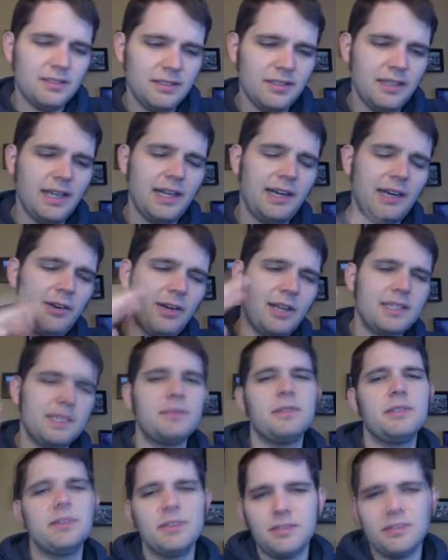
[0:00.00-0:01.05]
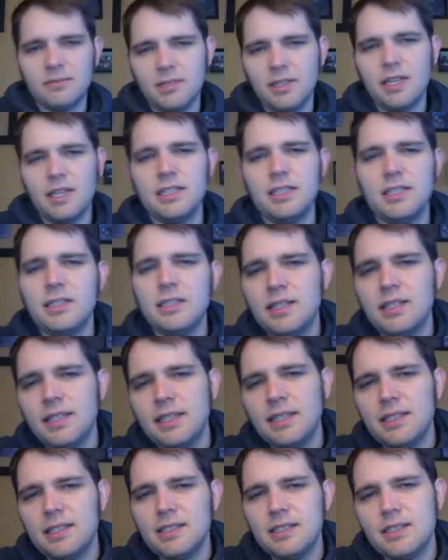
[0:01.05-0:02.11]
how hospitals are run
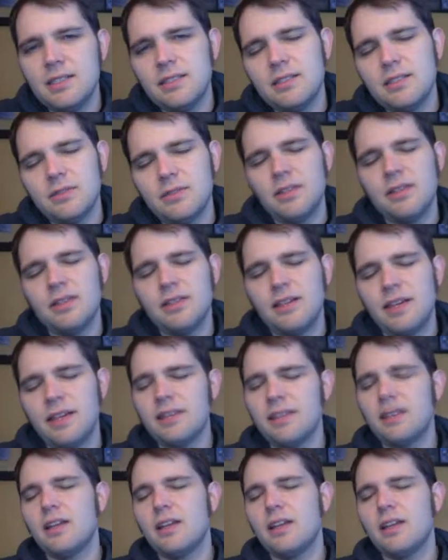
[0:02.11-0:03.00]
and kind of the